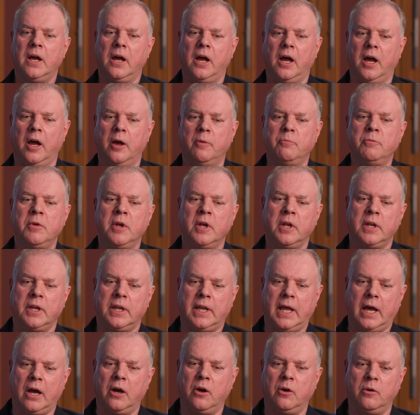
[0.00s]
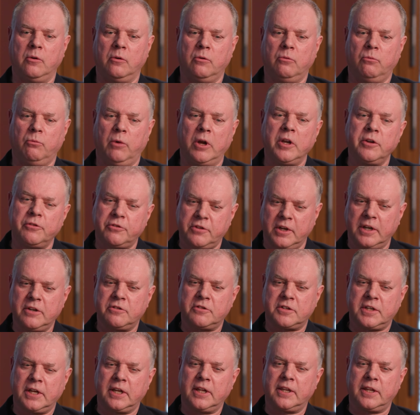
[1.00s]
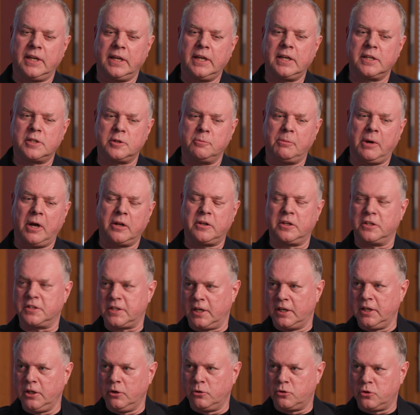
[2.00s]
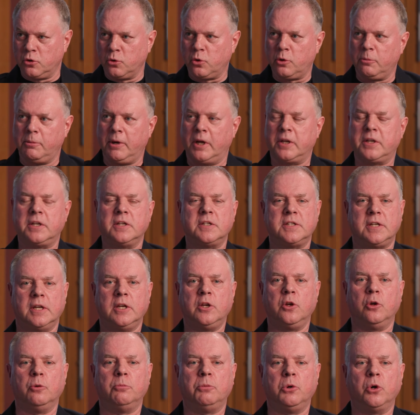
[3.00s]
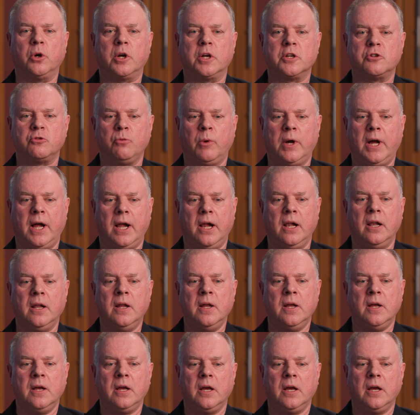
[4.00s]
Now, one of the interesting things about this, and you talk about this in your book as well,